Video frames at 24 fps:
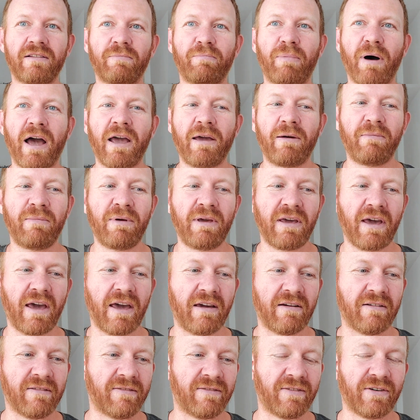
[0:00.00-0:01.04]
Buy
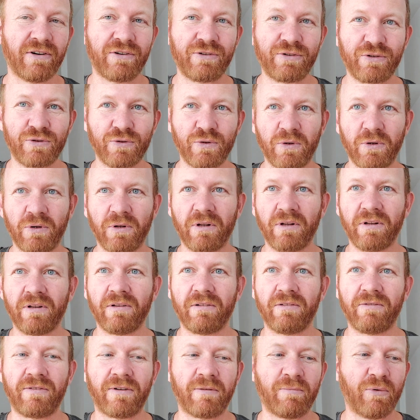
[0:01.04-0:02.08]
me a virtual
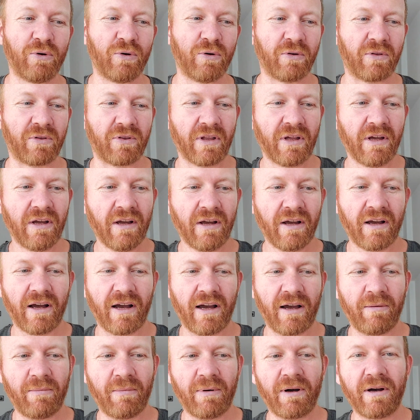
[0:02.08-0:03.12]
vermouth.
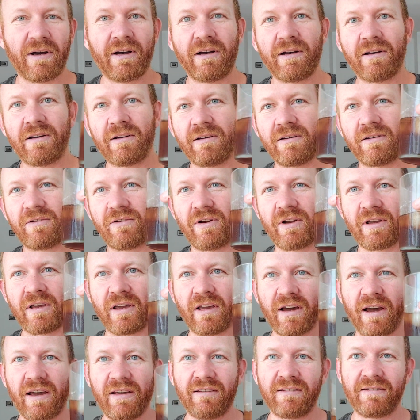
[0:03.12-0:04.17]
I'm
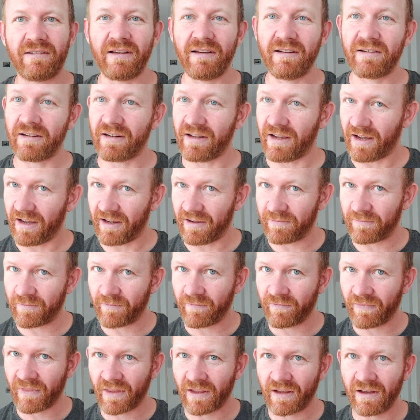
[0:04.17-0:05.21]
drinking iced tea today
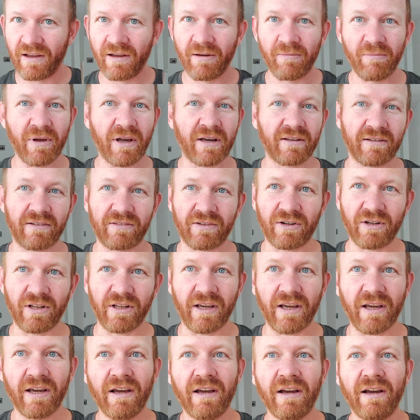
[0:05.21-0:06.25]
because it's early.